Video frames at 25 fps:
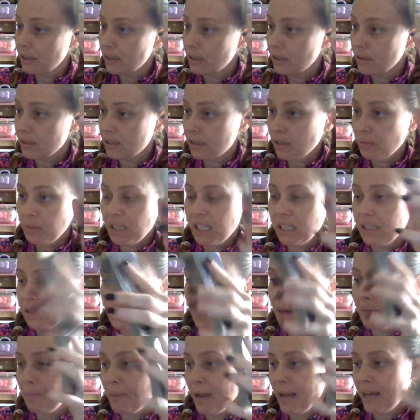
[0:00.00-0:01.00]
Somebody has
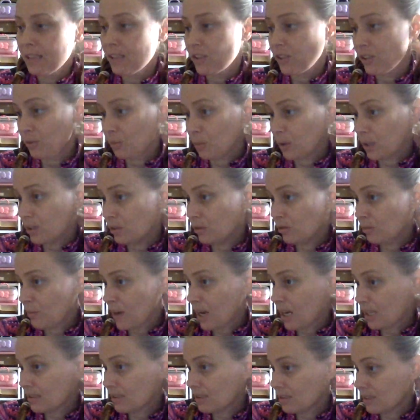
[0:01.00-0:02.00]
not mastered what you've
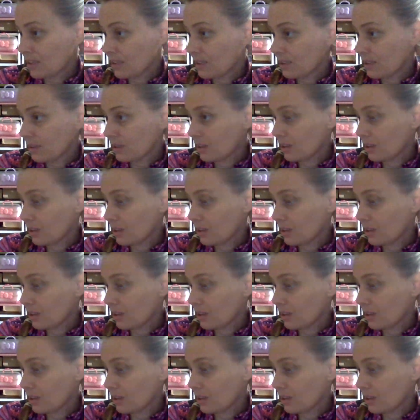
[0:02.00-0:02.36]
mastered.